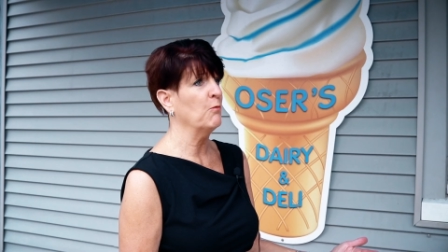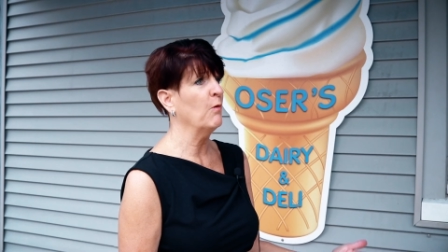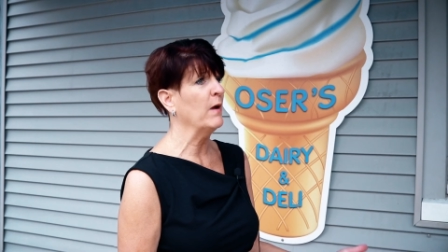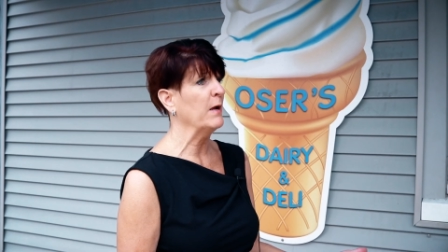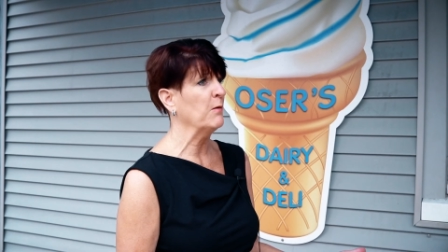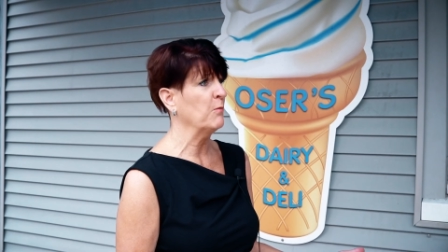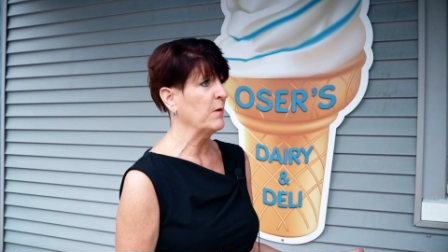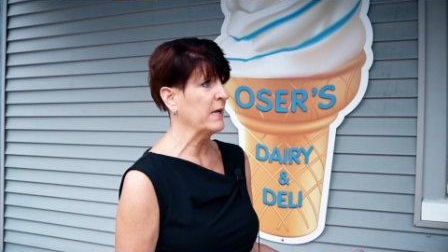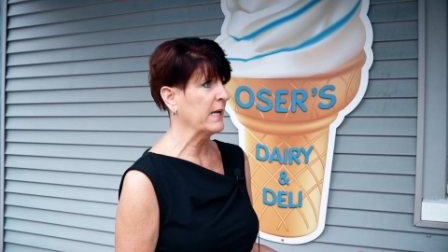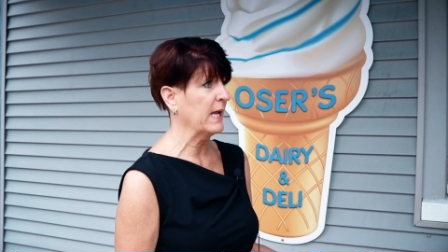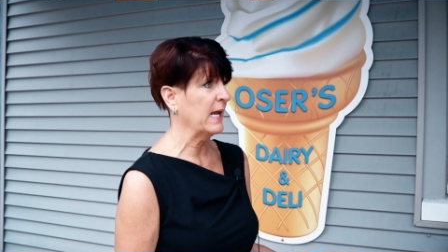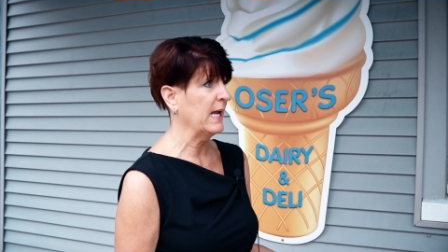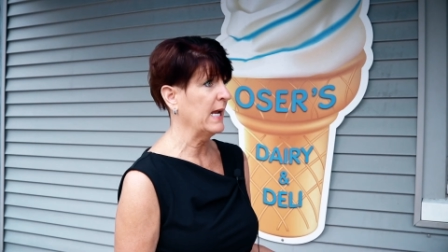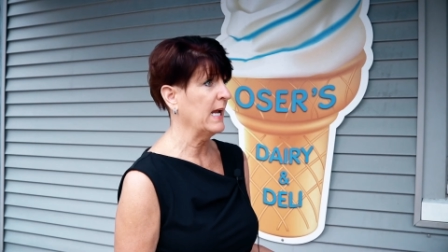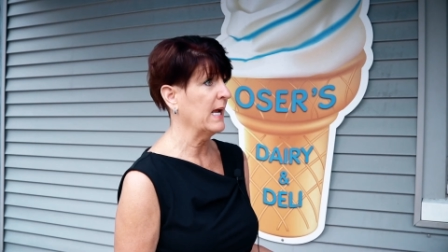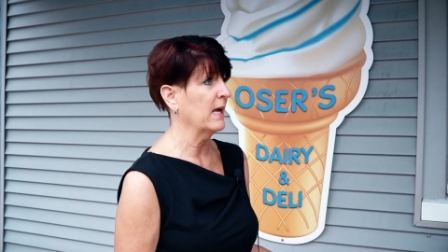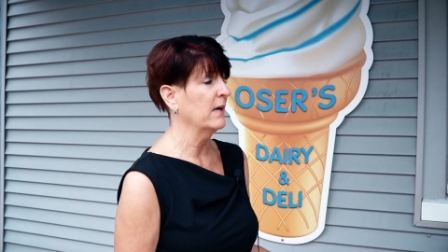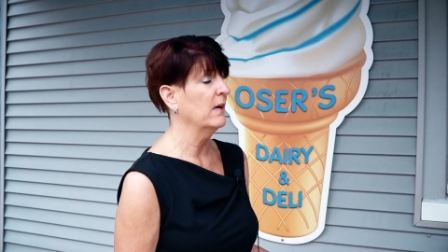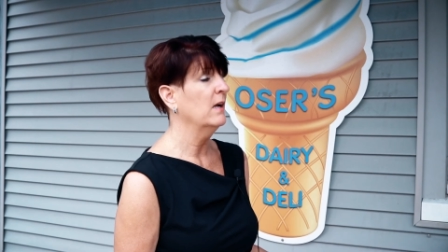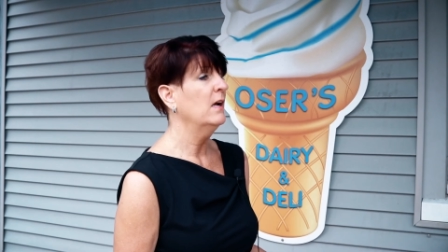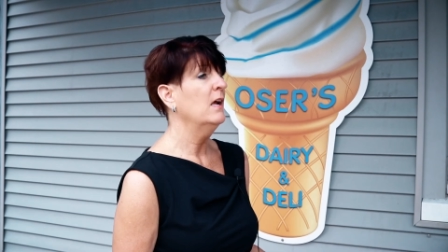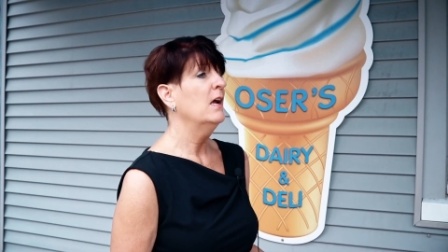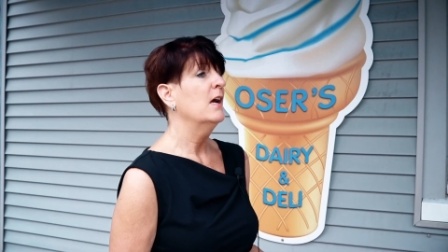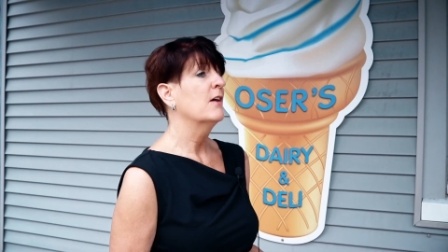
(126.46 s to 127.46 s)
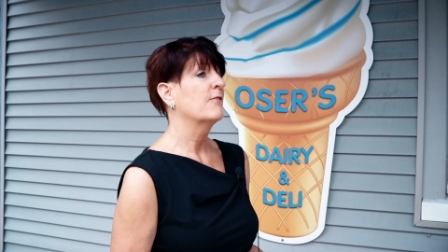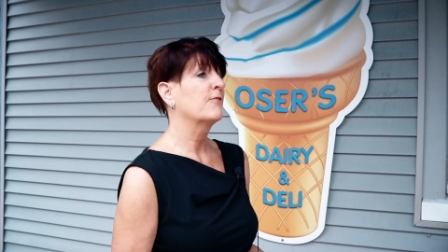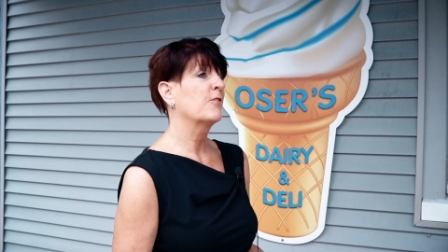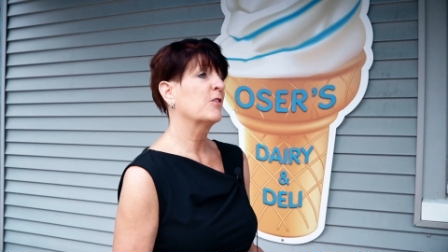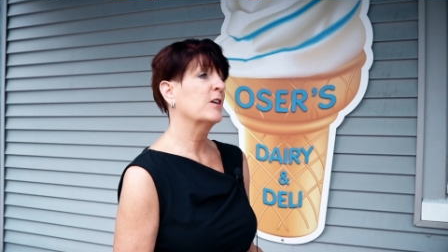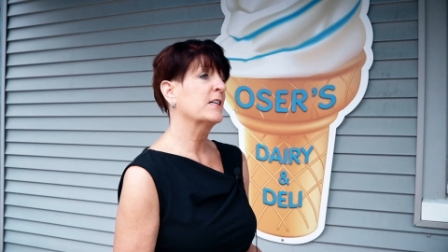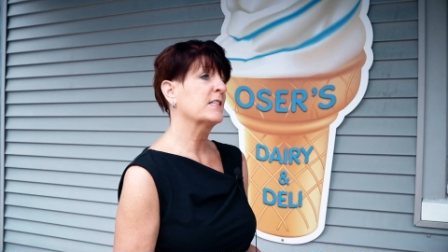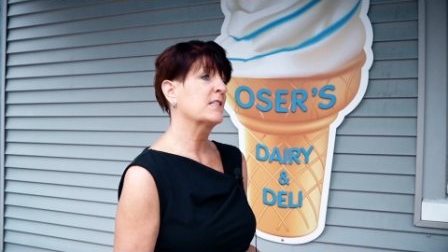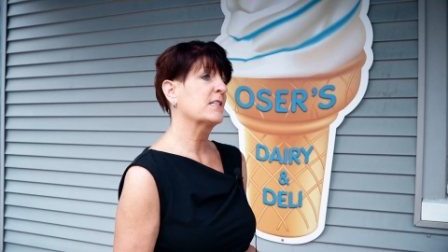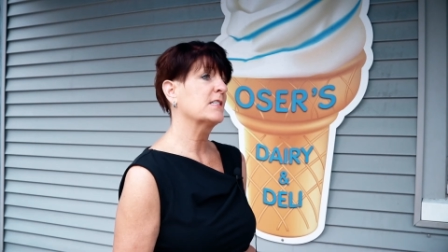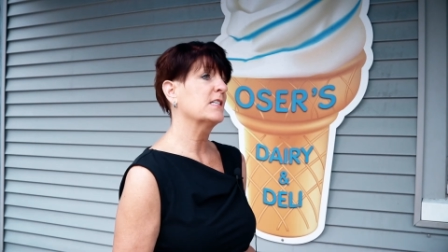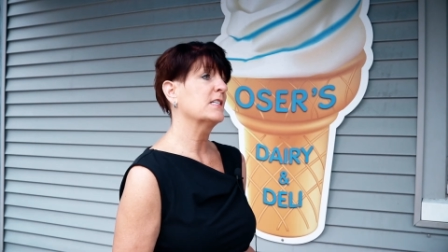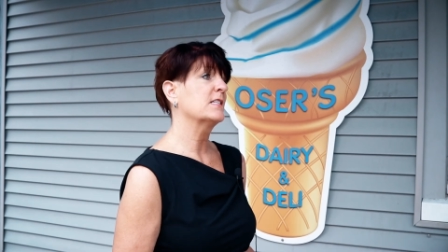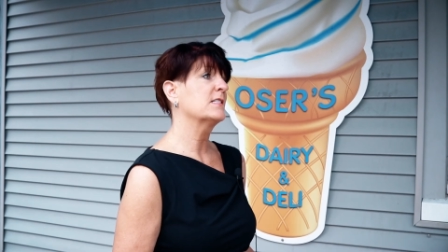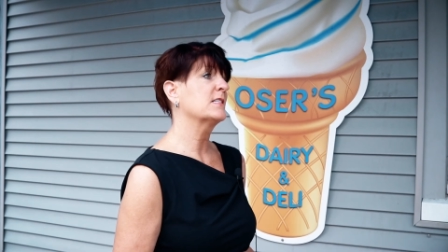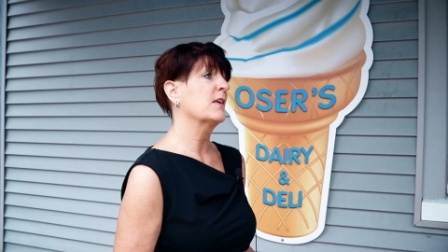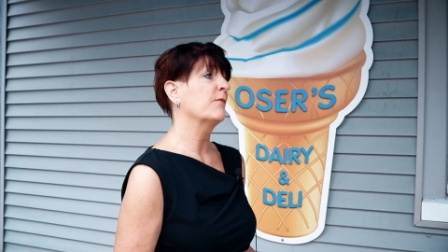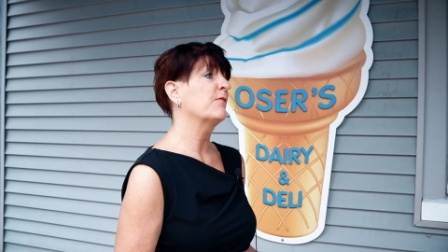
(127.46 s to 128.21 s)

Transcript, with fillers: way we can. For instance,